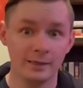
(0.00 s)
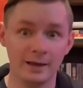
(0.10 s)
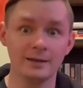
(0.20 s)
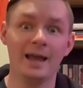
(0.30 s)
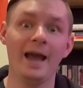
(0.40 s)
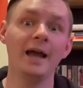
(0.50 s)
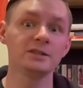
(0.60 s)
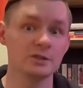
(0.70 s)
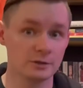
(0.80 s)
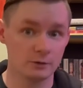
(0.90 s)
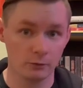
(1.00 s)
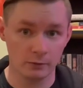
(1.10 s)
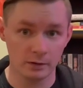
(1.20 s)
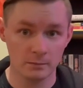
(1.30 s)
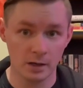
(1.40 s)
then catches
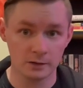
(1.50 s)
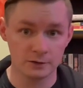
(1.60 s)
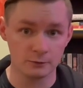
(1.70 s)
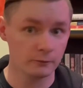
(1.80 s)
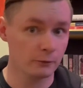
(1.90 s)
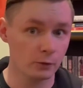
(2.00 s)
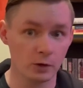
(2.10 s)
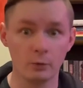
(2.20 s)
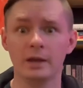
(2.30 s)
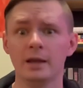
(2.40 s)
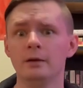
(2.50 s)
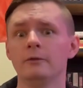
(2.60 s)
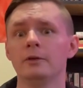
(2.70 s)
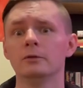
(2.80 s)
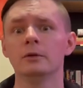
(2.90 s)
Gorilla Monsoon for a quick
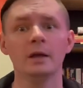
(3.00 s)
interview